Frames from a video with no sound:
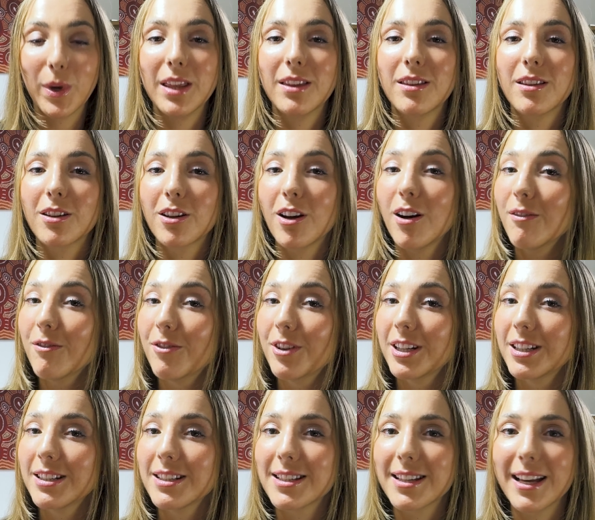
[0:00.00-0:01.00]
with
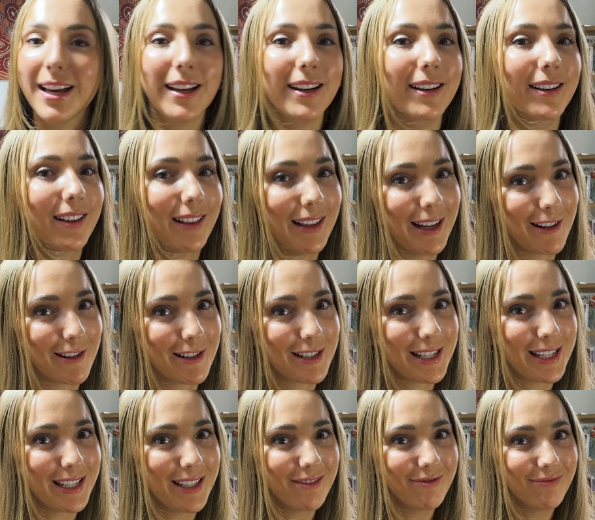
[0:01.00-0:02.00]
confidence and
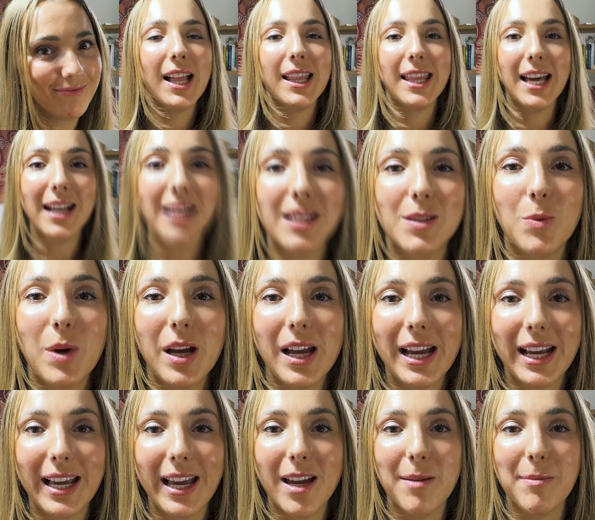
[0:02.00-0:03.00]
clarity? That's
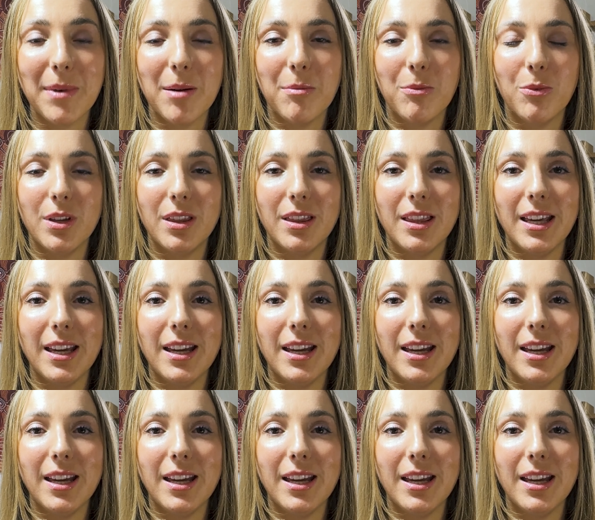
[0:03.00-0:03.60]
why I came up with